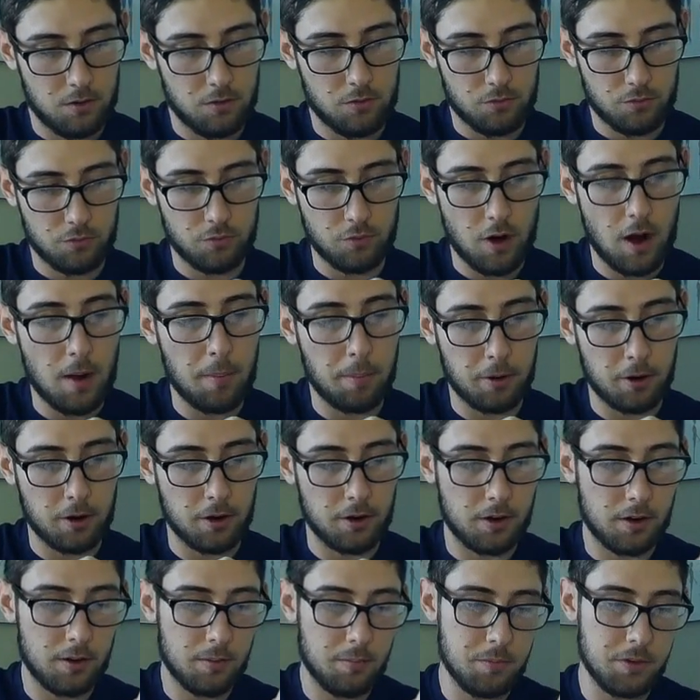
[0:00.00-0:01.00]

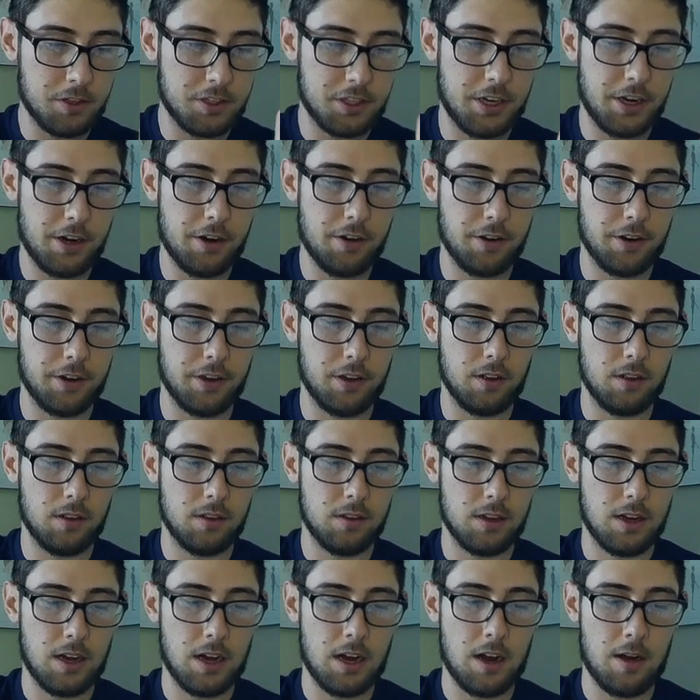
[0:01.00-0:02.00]
rubber material,
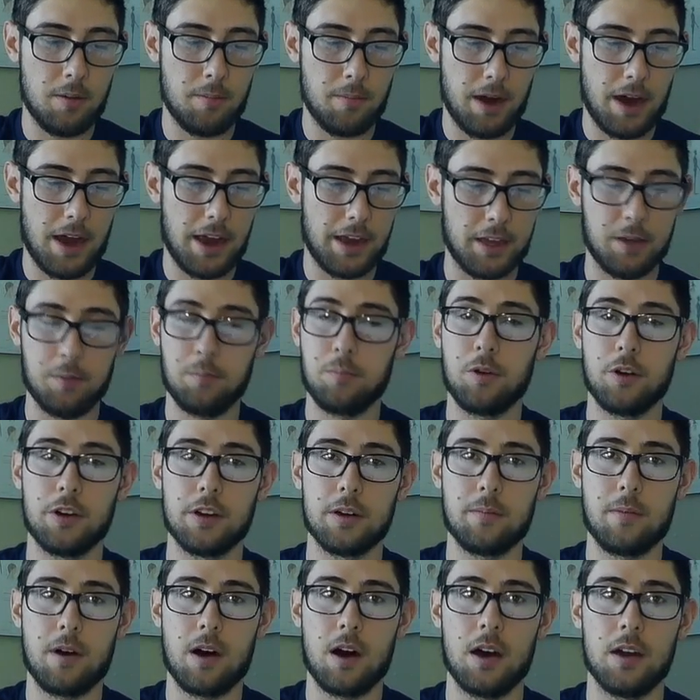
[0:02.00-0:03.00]
I can put
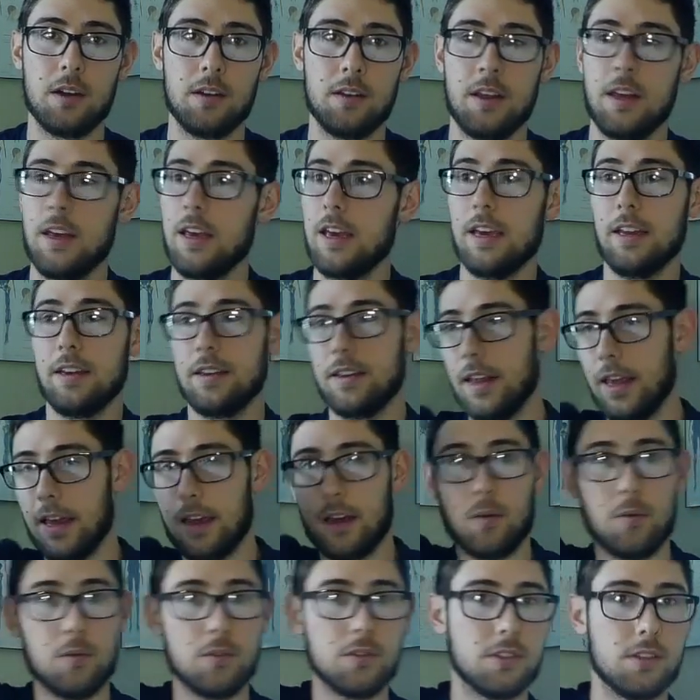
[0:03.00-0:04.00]
them on and take
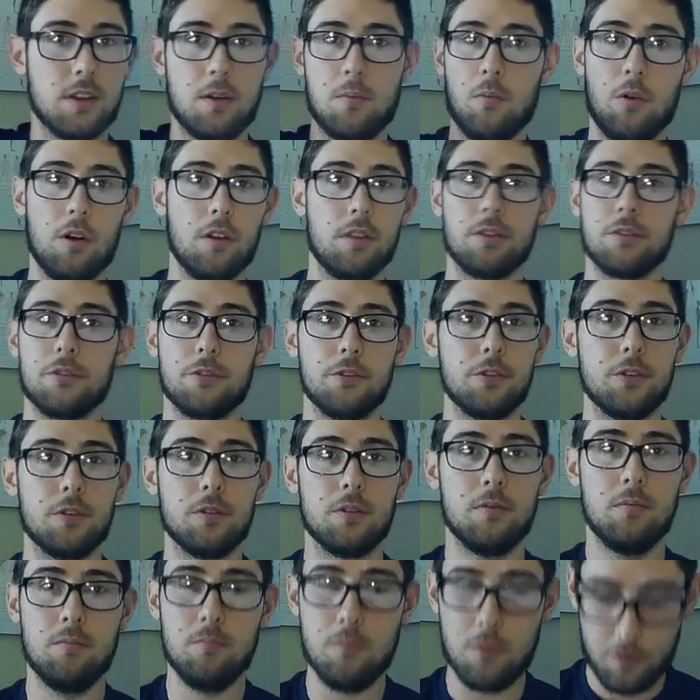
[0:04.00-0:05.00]
someone through
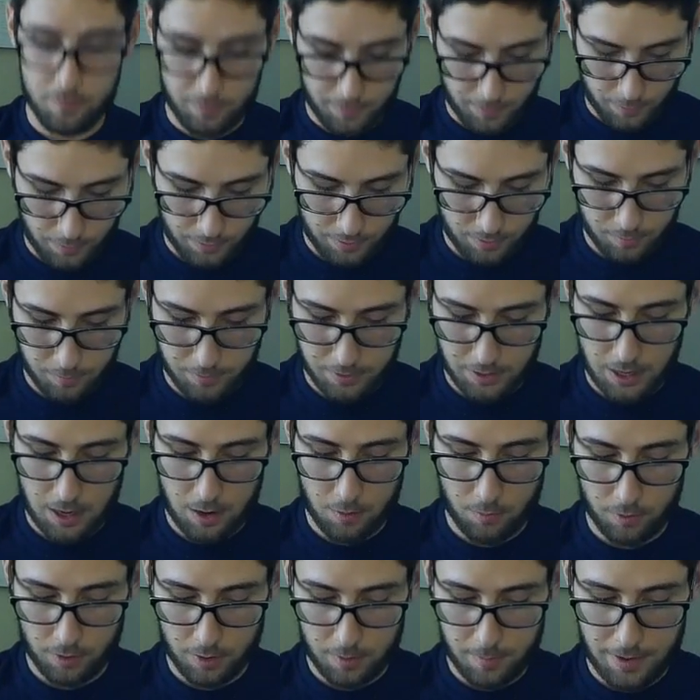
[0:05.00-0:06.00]
movement with them and not
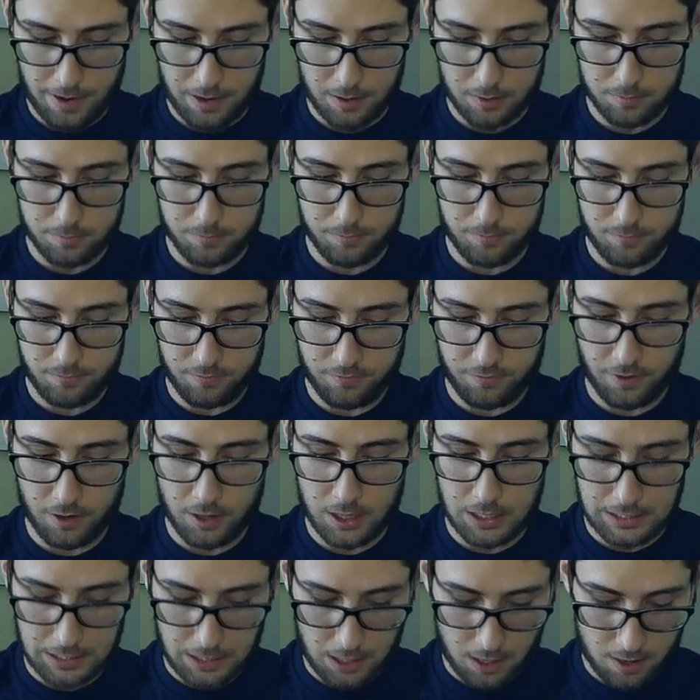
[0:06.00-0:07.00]
worry about them
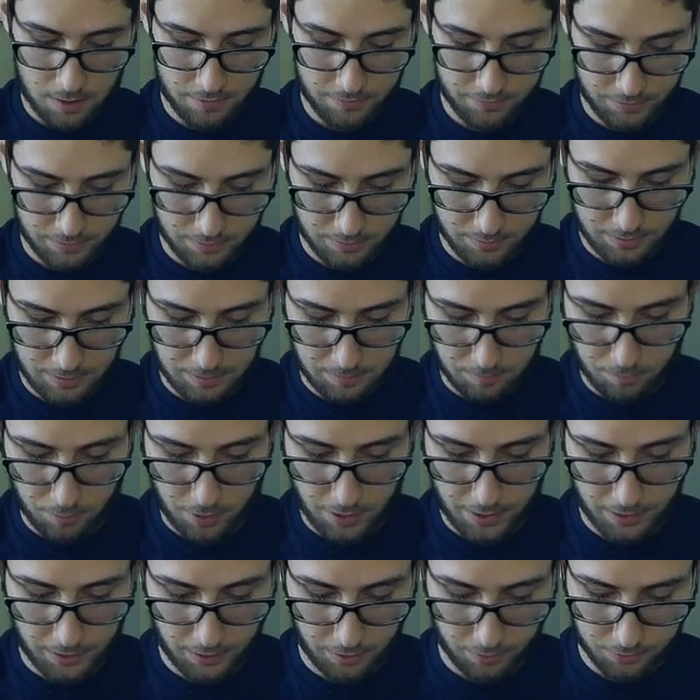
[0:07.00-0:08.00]
falling off and
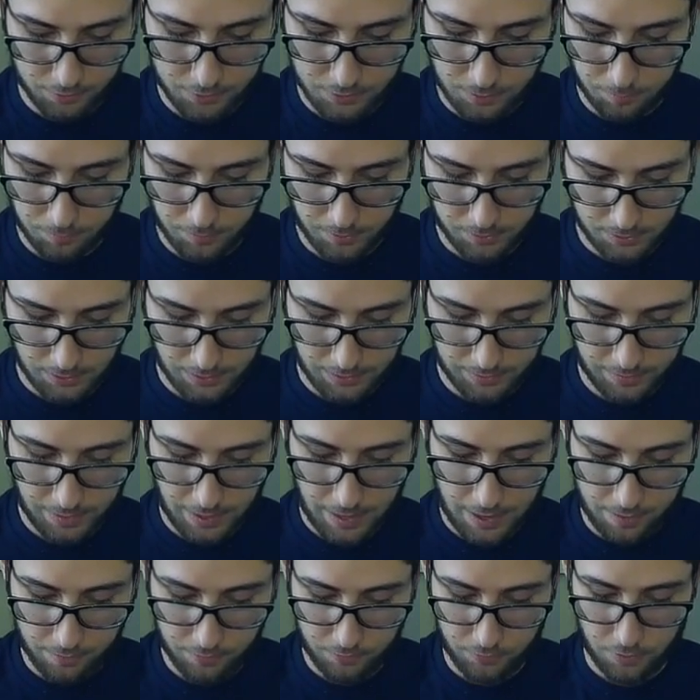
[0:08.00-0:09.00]
breaking or something like
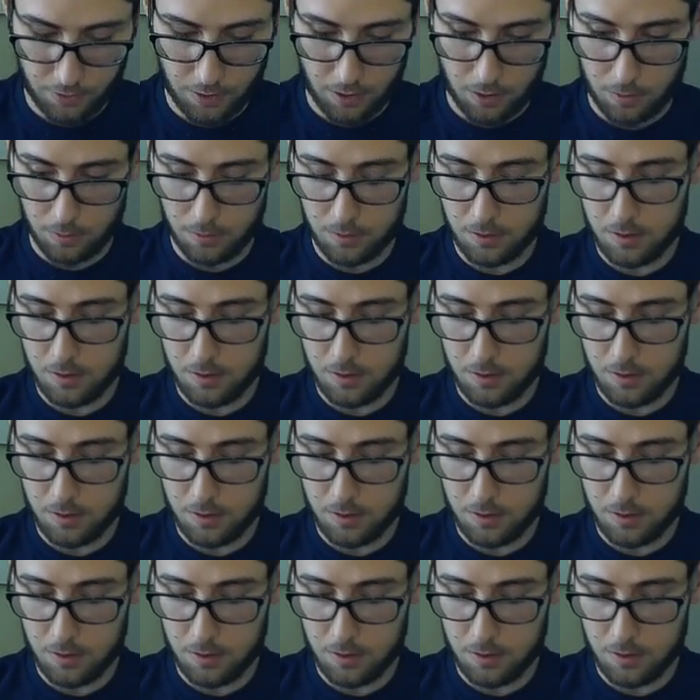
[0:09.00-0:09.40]
that. So